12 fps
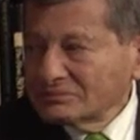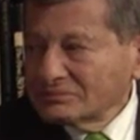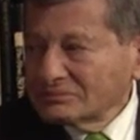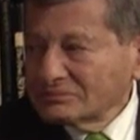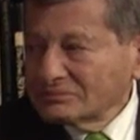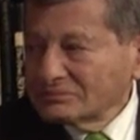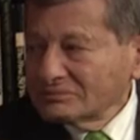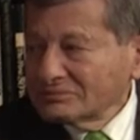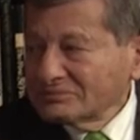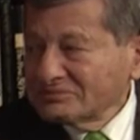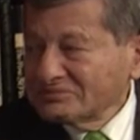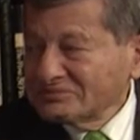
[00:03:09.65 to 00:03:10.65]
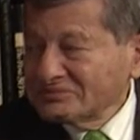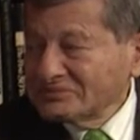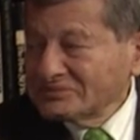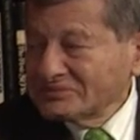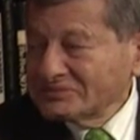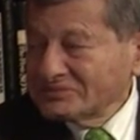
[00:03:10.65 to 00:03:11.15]

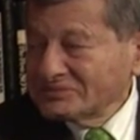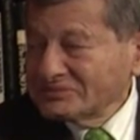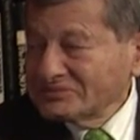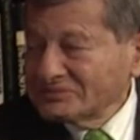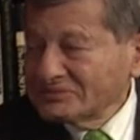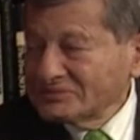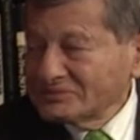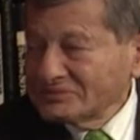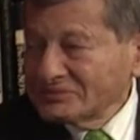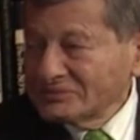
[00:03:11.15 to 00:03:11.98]
No words are spoken by the person on screen.